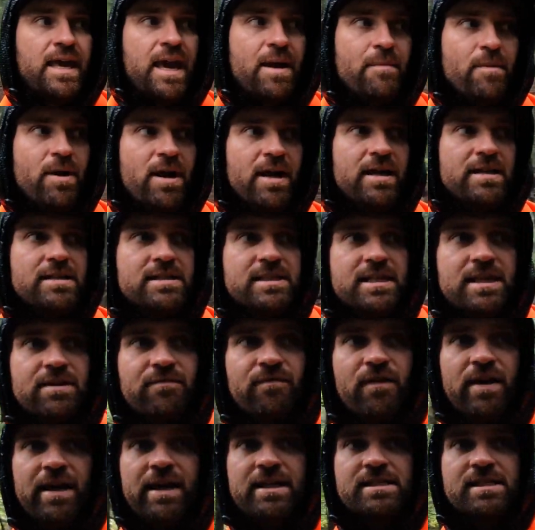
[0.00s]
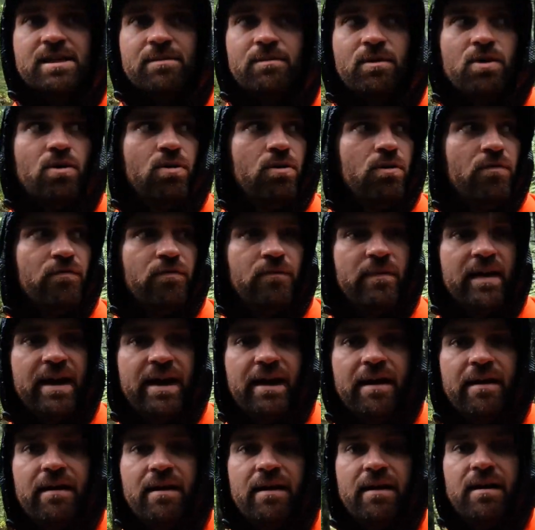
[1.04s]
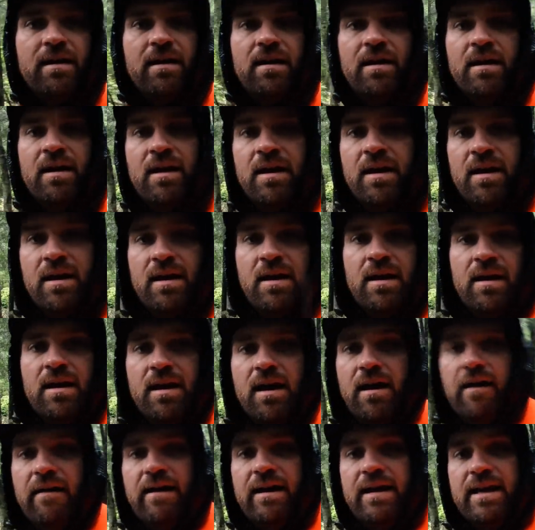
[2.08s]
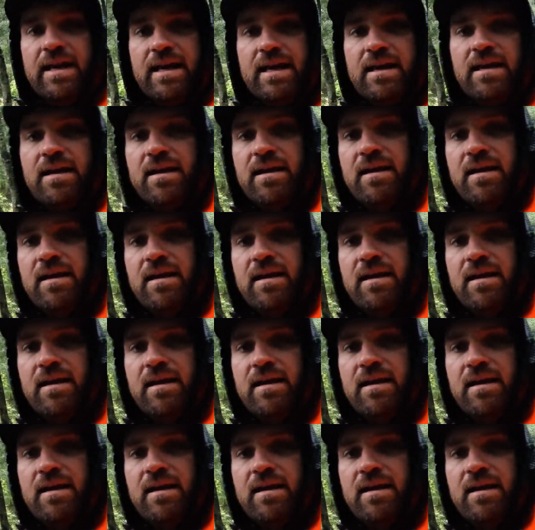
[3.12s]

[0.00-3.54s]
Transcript: camera and see if I can get something cool from there. Alrighty.